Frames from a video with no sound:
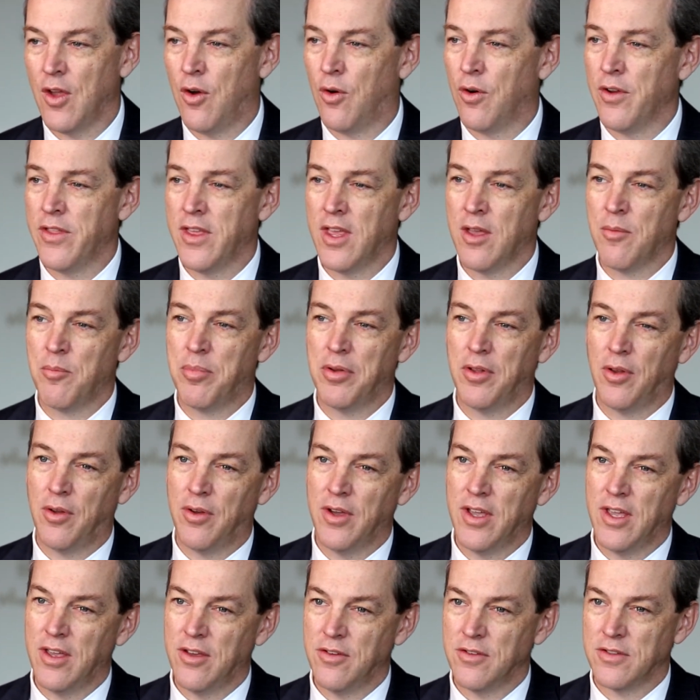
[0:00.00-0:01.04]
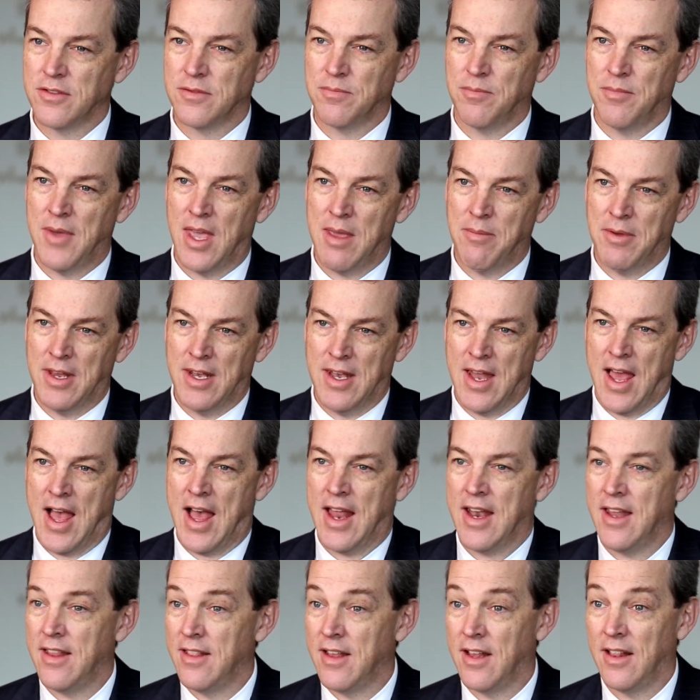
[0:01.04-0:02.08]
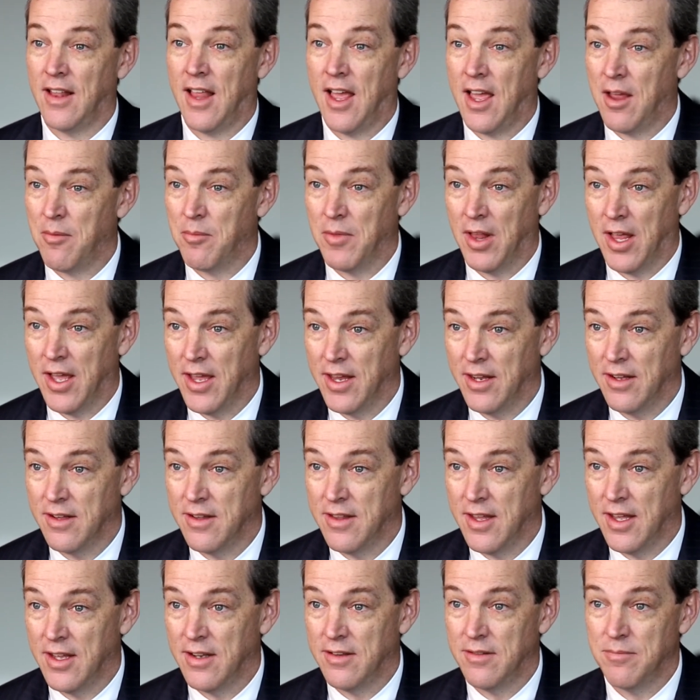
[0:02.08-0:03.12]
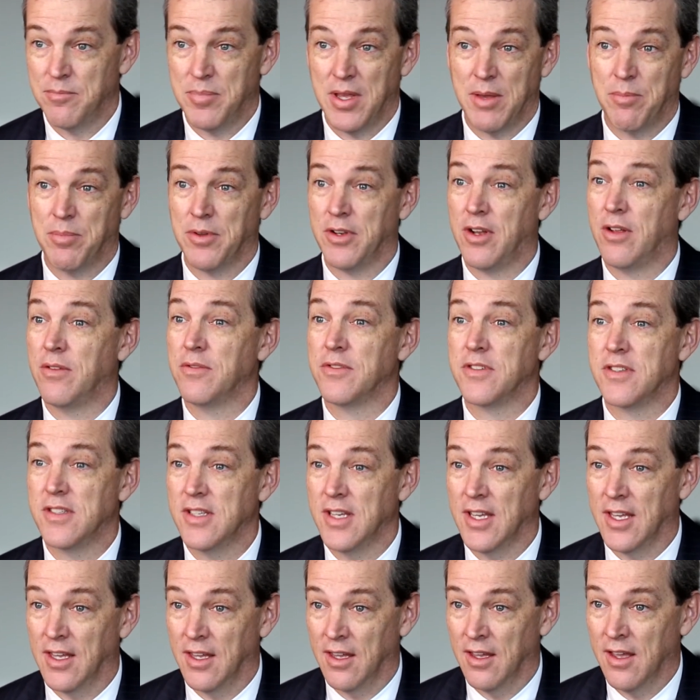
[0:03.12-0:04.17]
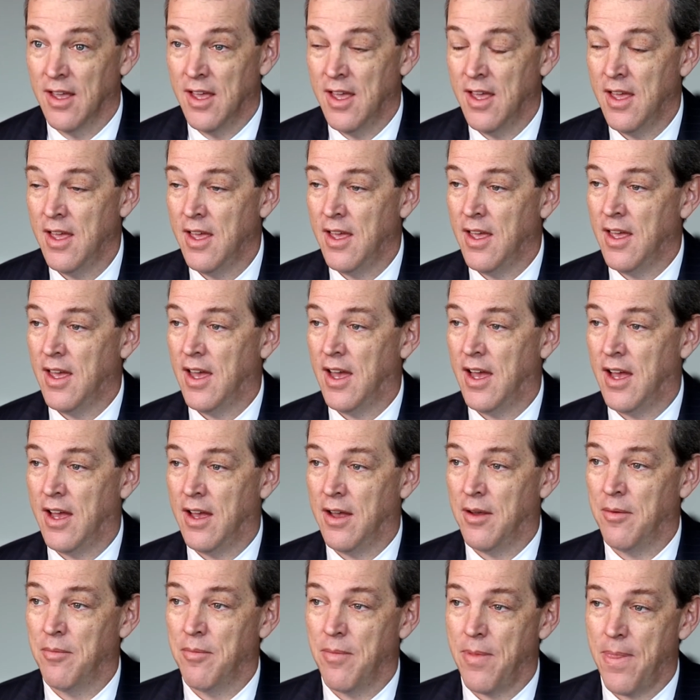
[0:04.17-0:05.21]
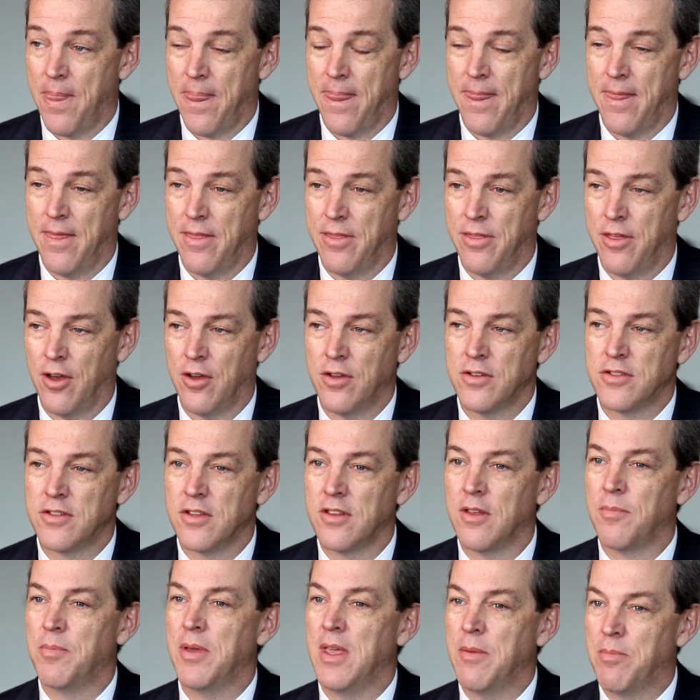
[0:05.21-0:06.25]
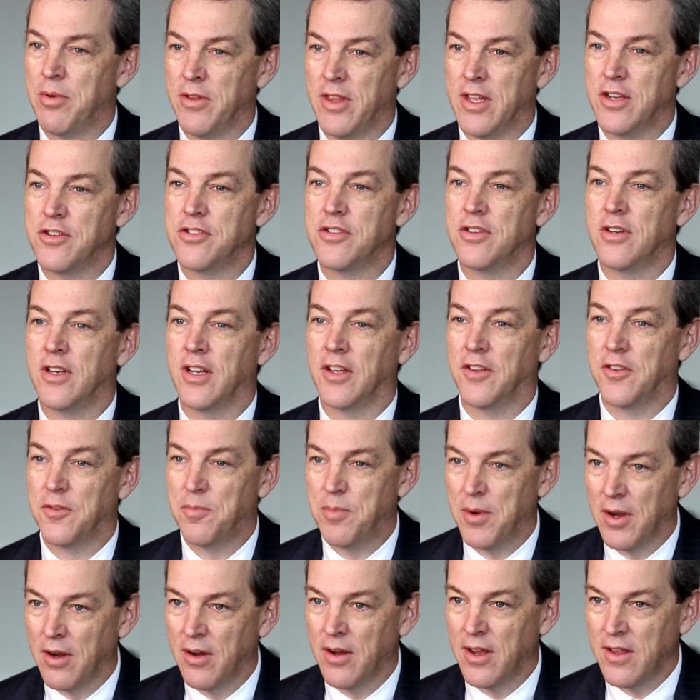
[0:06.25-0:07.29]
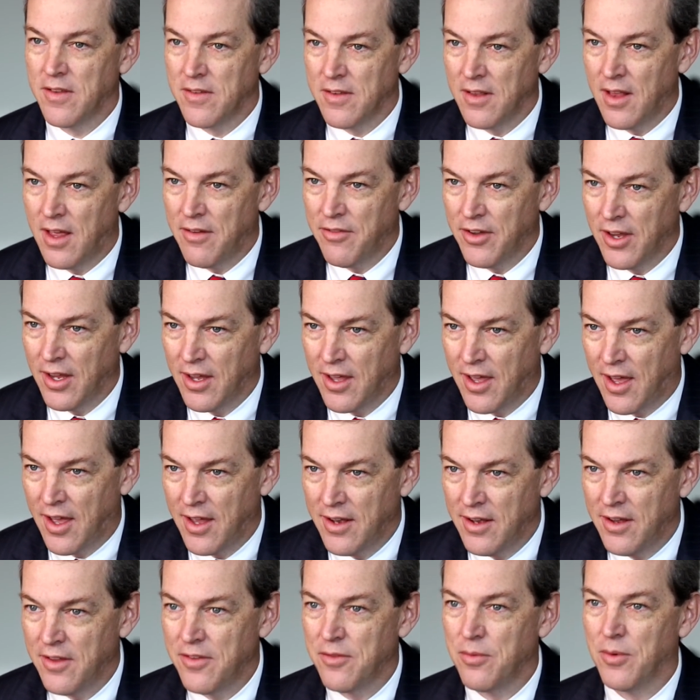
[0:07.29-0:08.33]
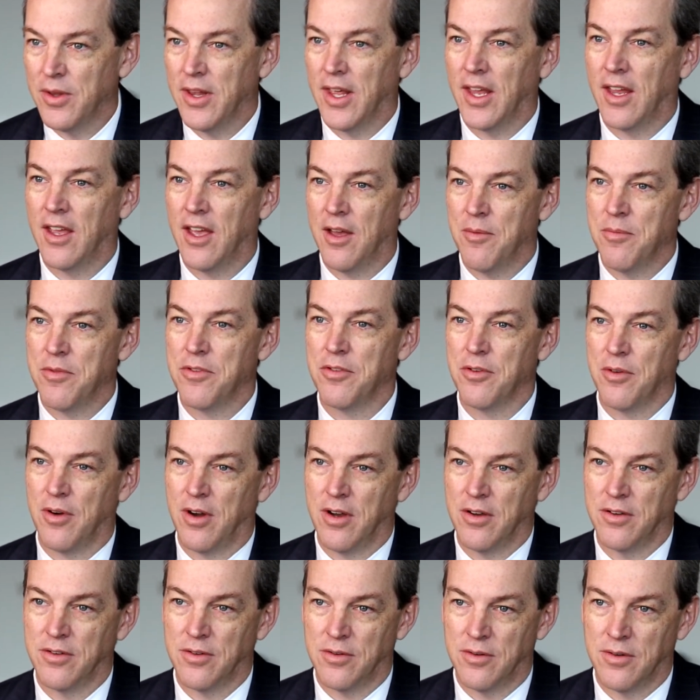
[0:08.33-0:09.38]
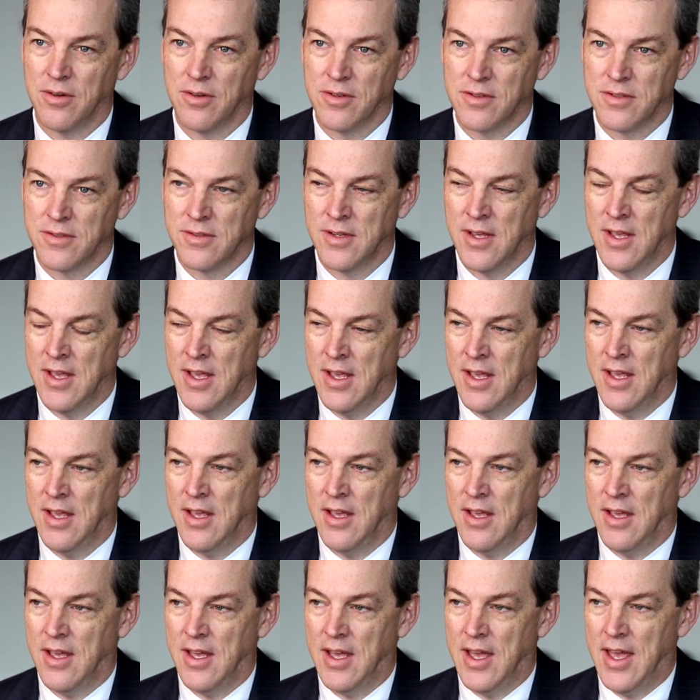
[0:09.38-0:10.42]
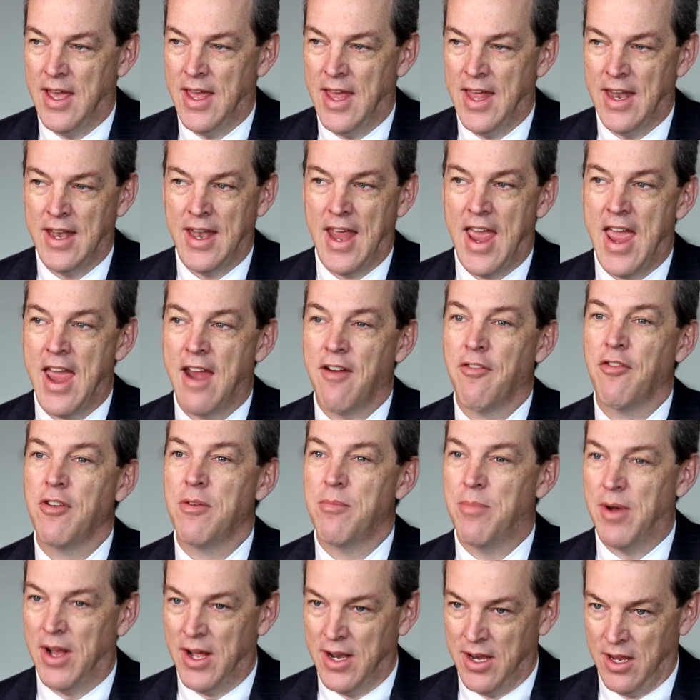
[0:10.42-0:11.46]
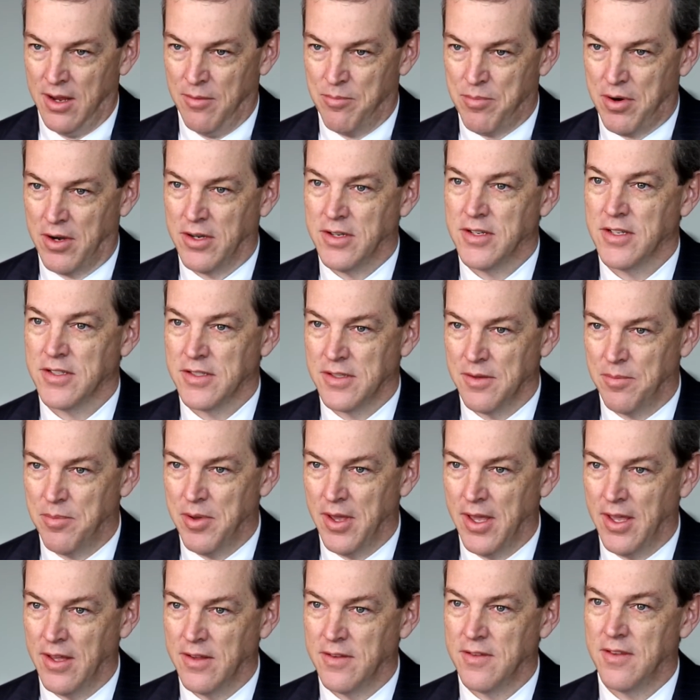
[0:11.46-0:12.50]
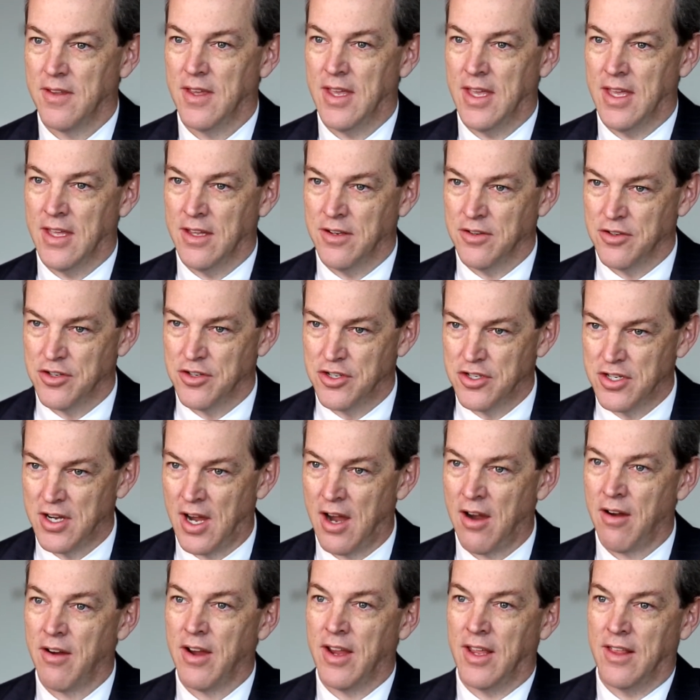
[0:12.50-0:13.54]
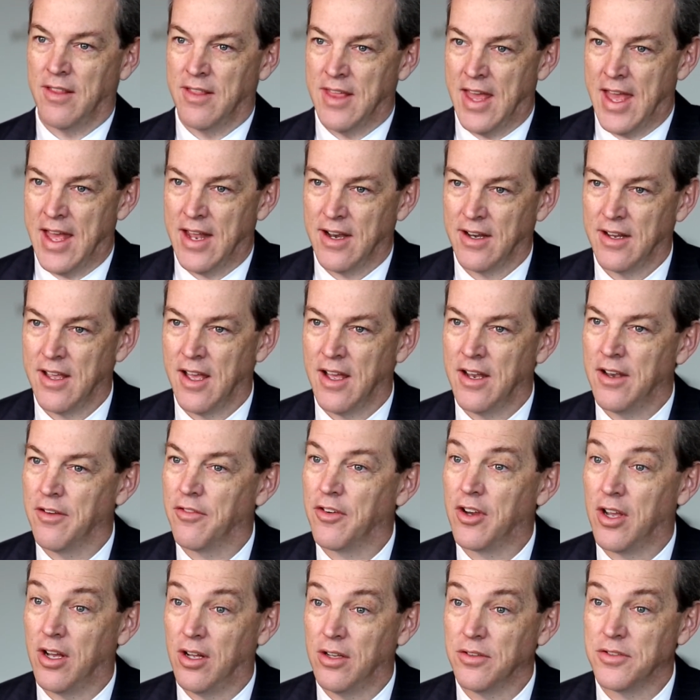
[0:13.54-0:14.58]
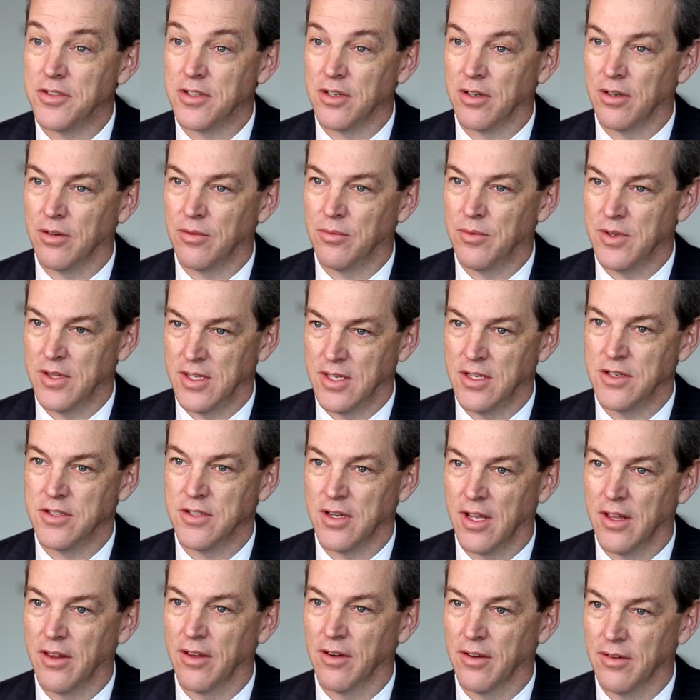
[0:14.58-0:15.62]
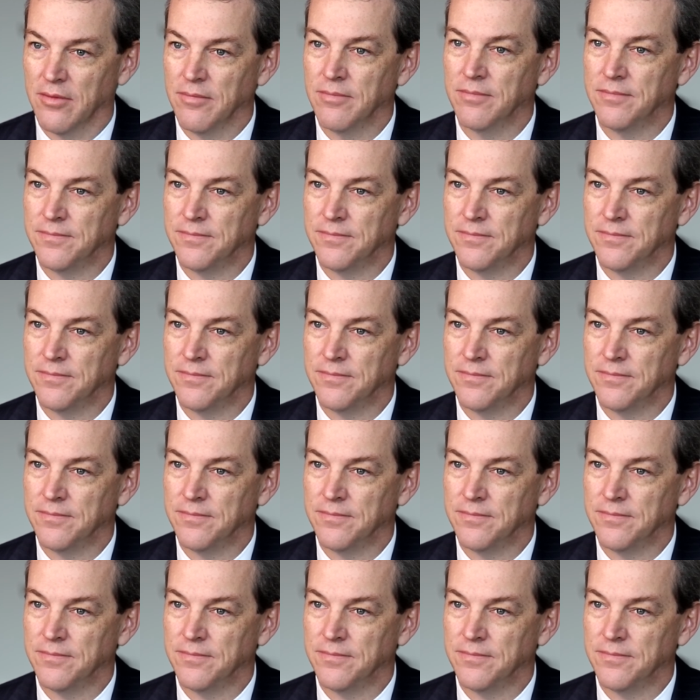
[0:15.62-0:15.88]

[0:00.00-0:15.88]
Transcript: or the employee who's maybe not in the limelight that people don't see. Those are the people that should experience loving kindness when they come through our doors. And everybody participates in sharing that kind of culture with each other.